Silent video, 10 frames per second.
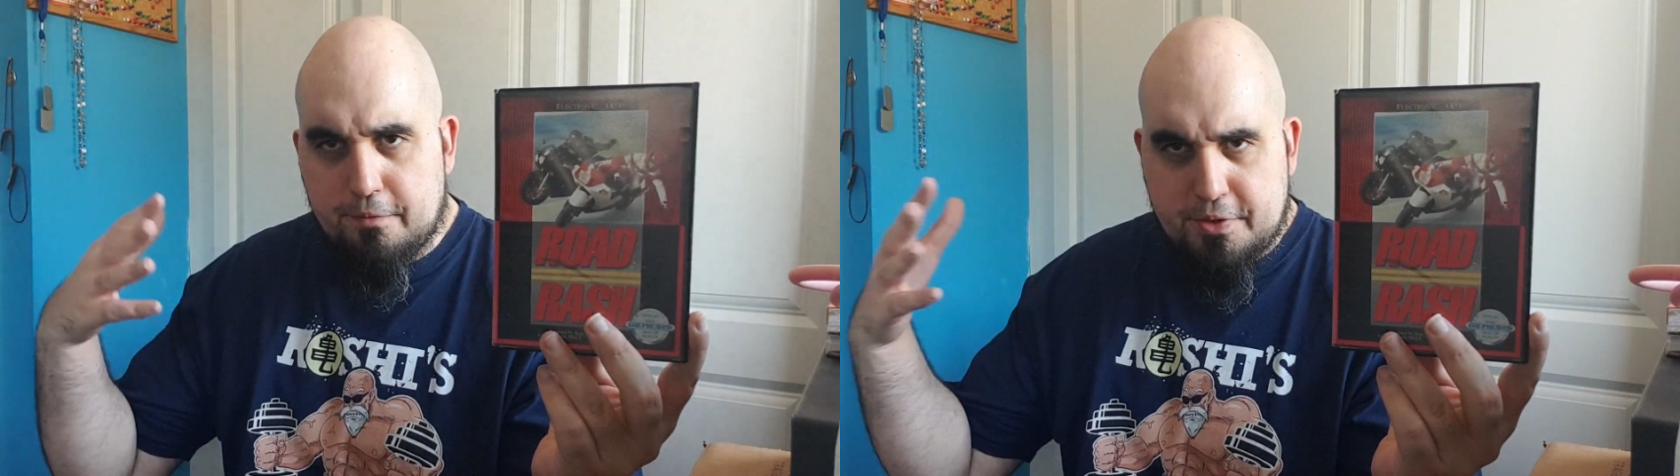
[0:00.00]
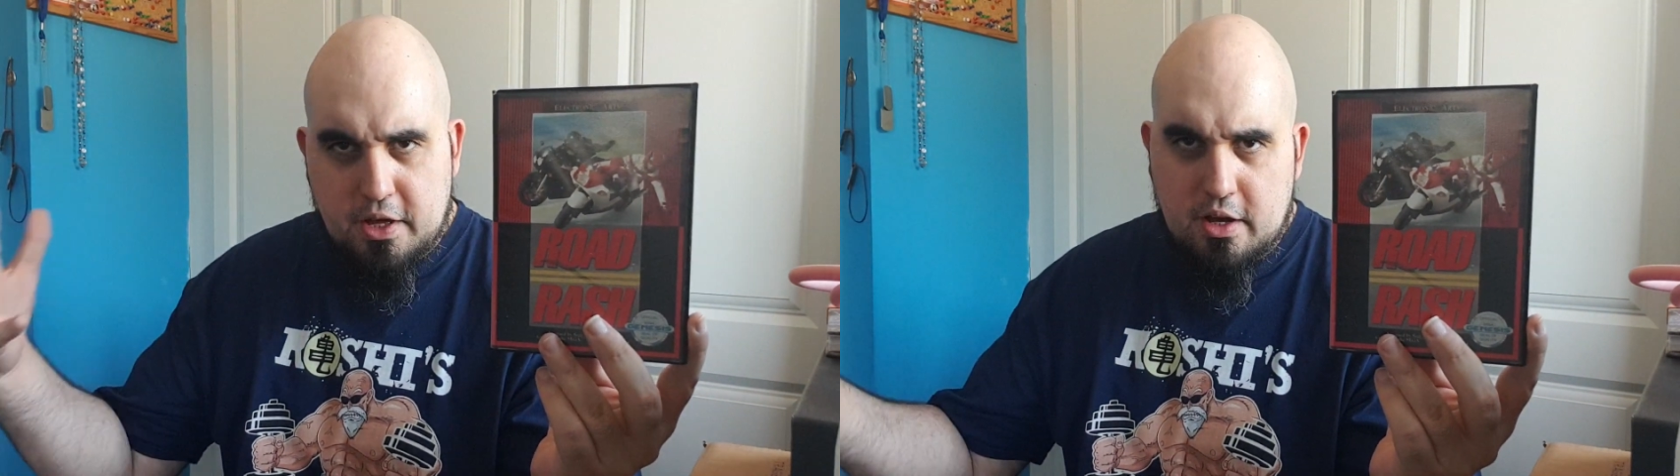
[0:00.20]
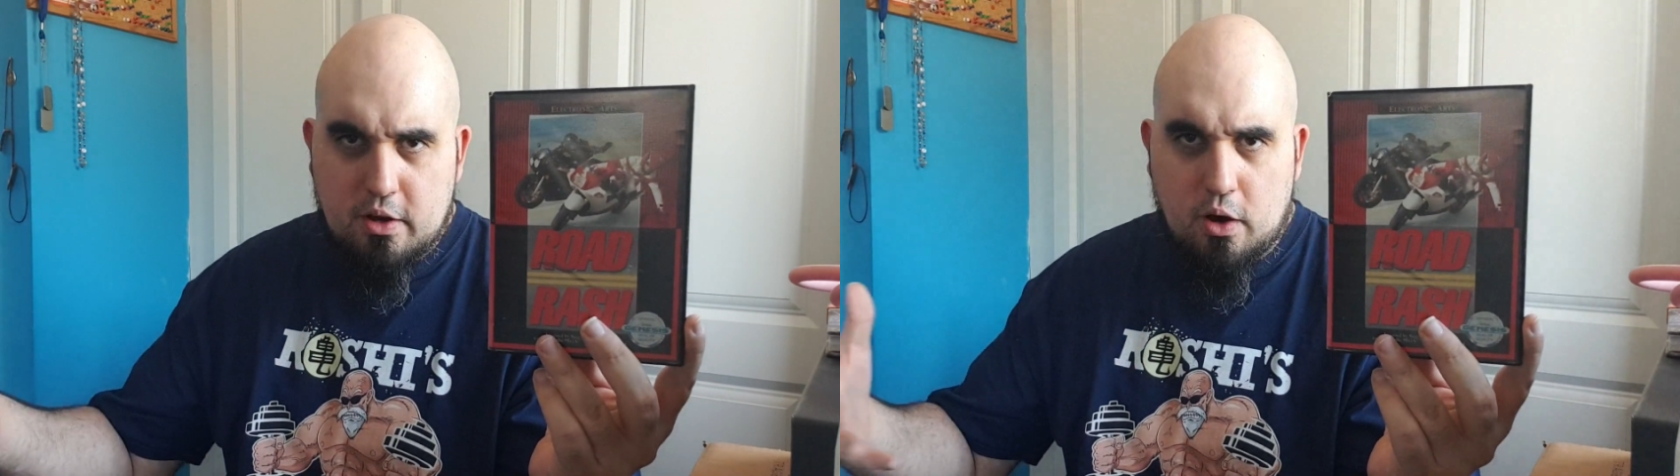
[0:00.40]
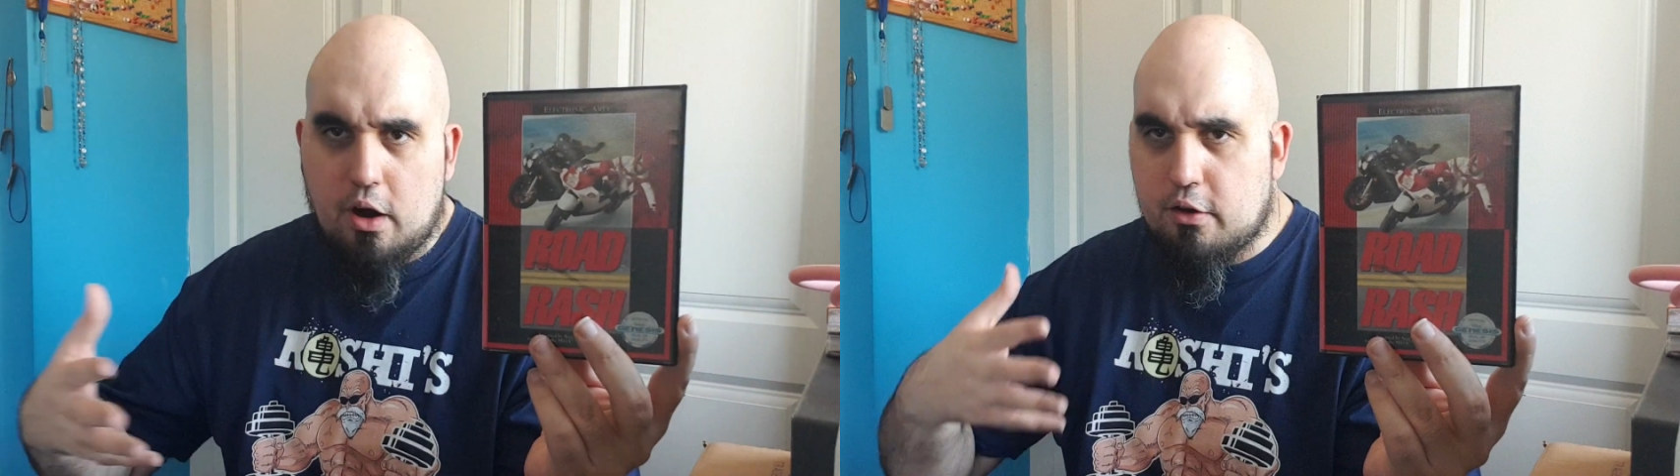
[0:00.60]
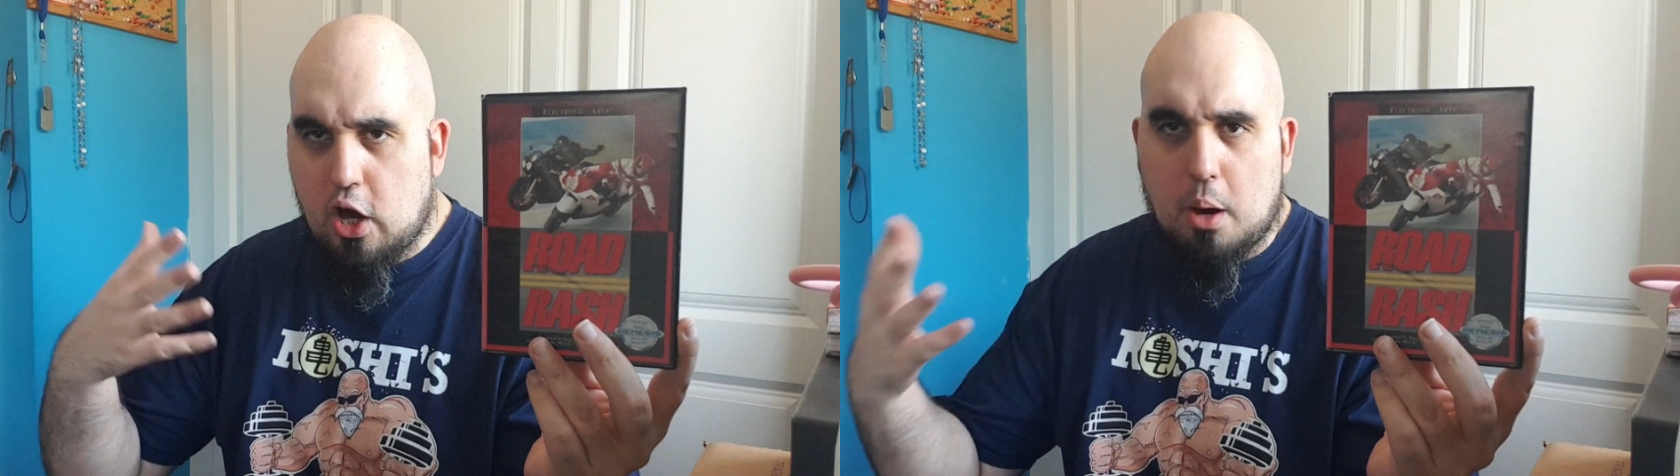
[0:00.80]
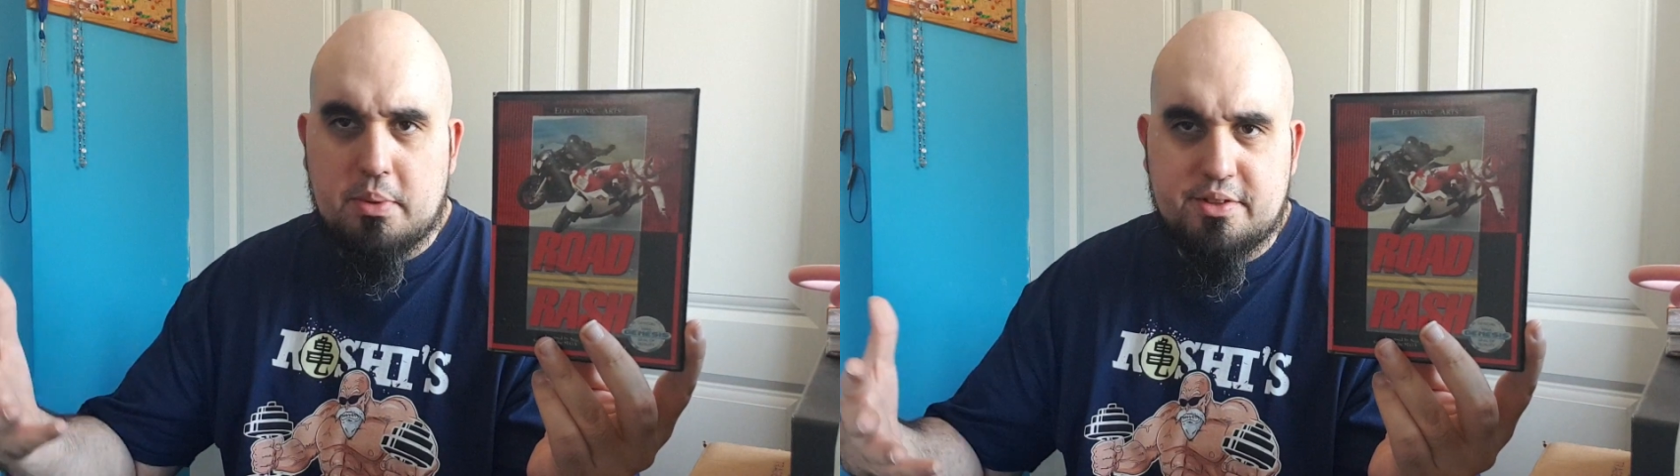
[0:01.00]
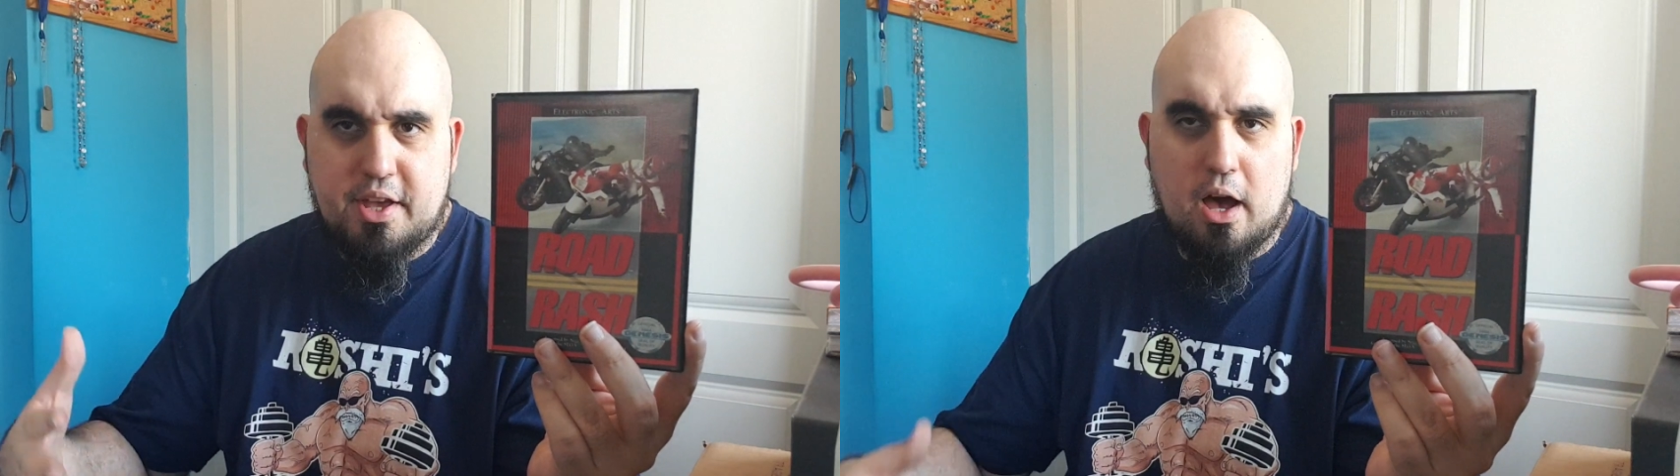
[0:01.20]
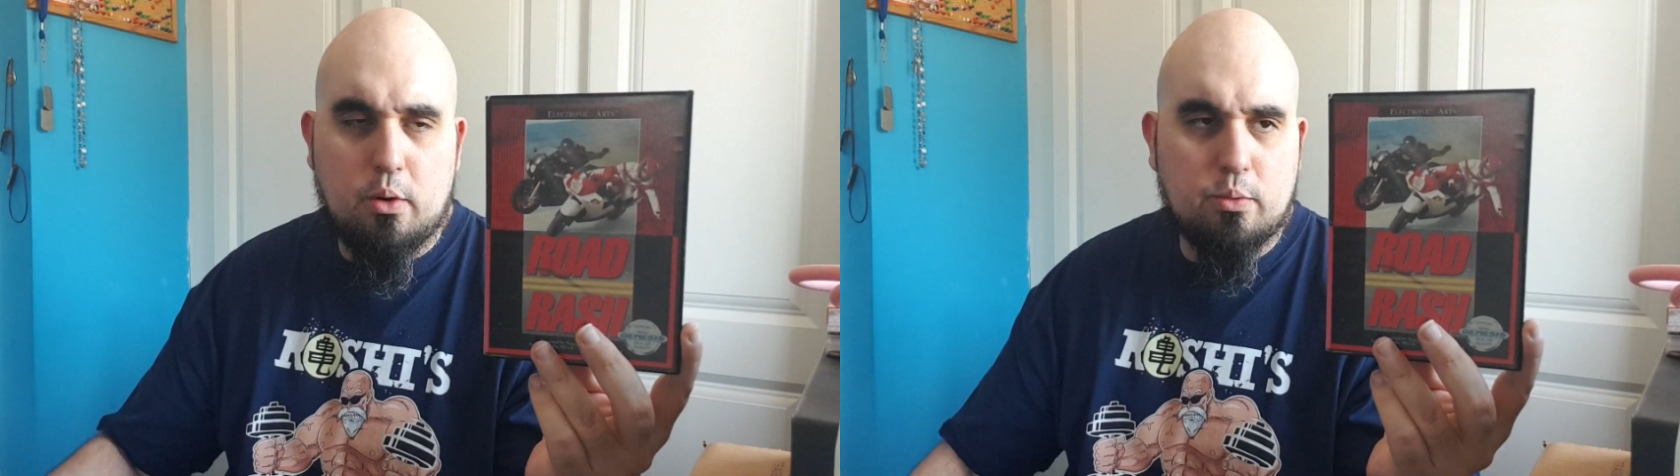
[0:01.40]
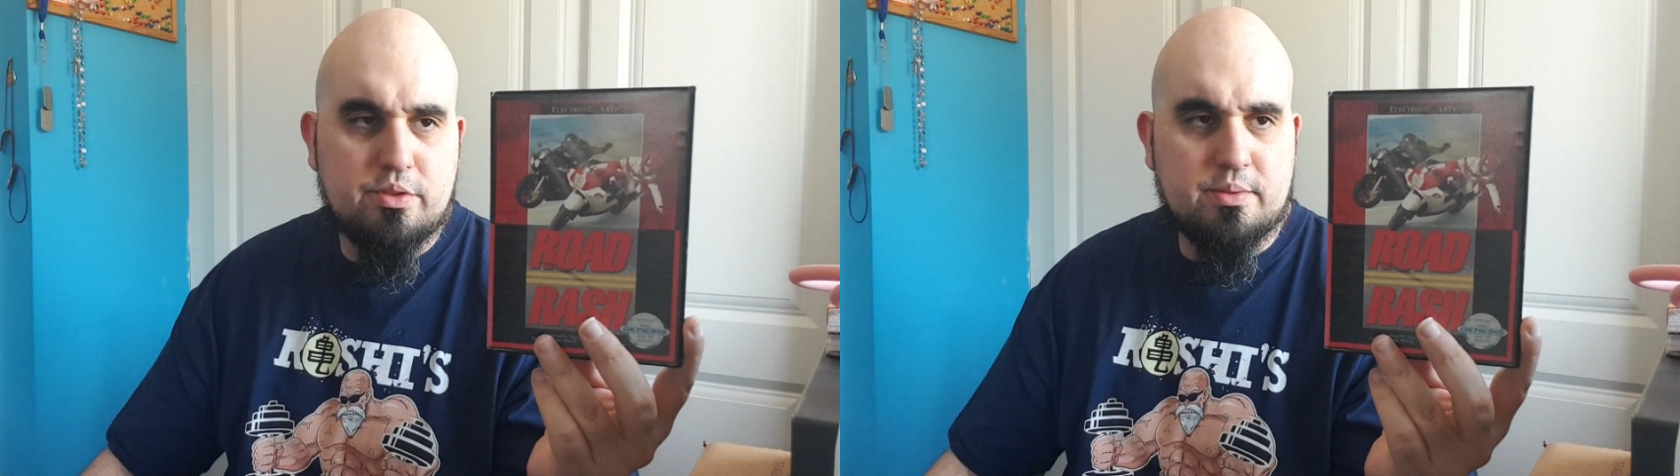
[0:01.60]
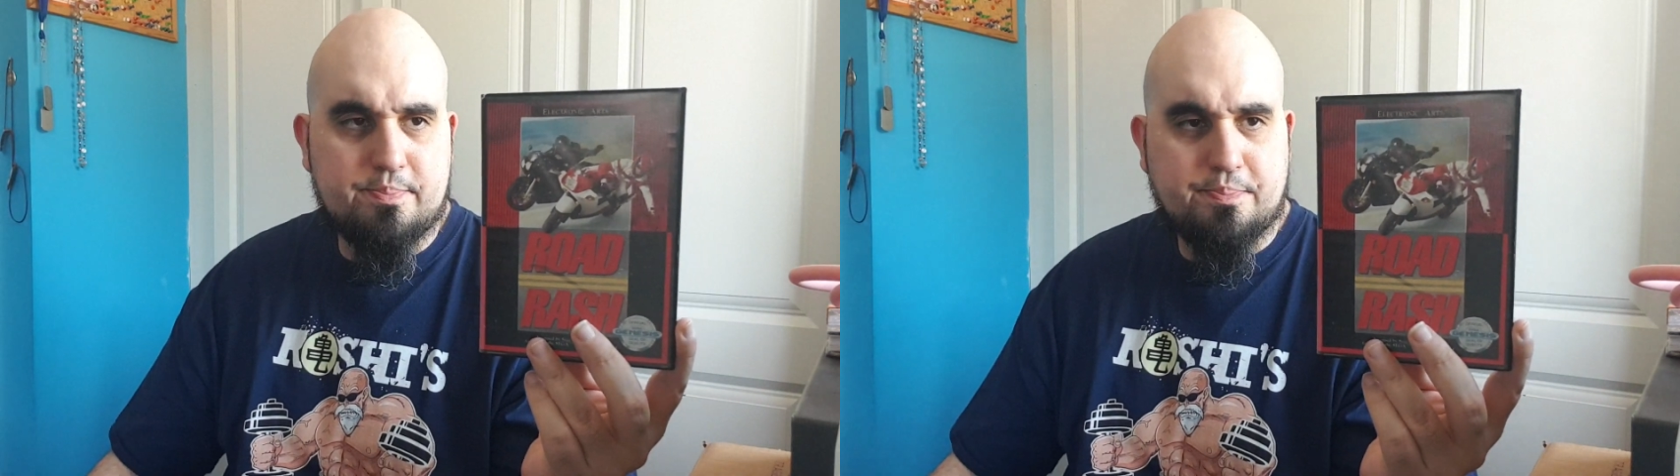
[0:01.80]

the common titles